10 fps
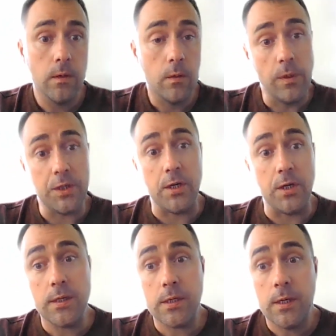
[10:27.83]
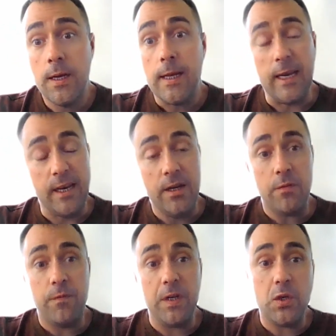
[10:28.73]
which is
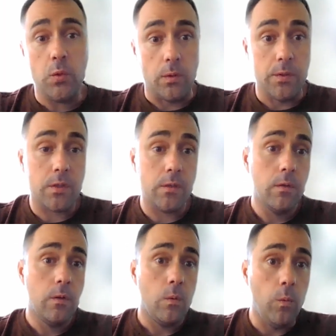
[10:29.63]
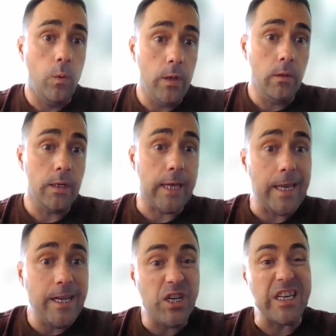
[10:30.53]
individuals will
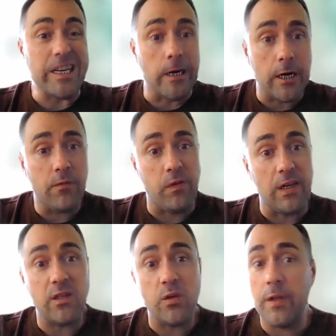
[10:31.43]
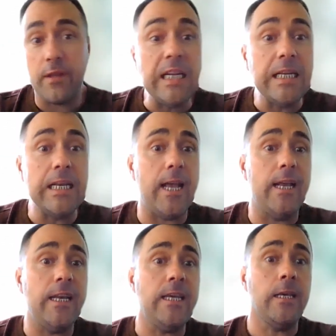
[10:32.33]
engage in conflict within
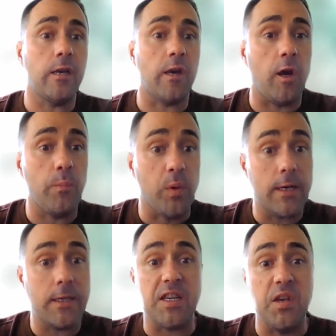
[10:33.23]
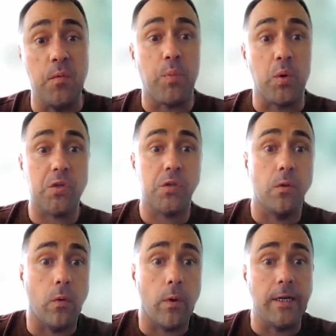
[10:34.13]
any complex impersonal
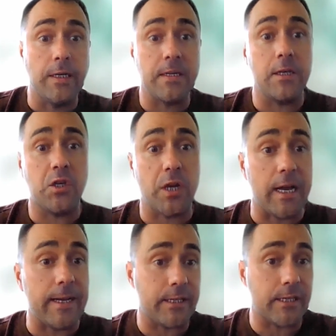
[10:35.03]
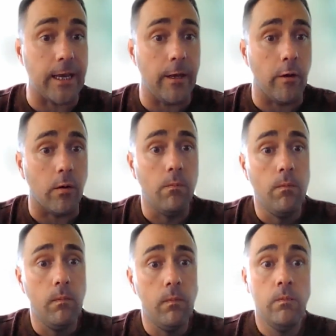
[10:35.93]
organization at scale.
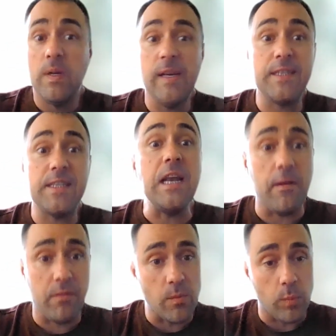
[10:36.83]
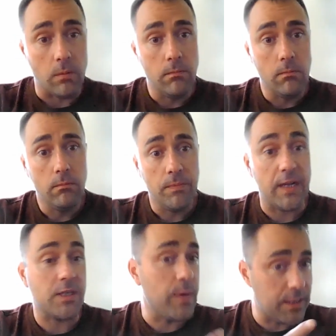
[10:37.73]
It's inevitable.
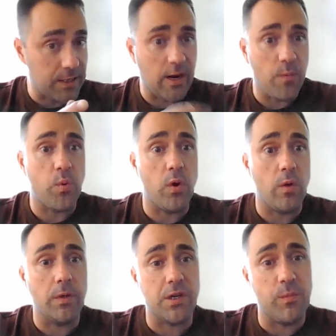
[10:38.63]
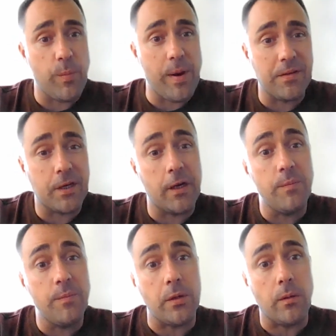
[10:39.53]
That's my second point, which I'm about to
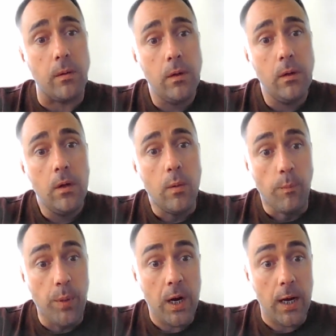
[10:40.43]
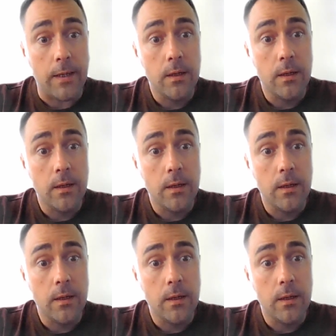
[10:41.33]
come to. But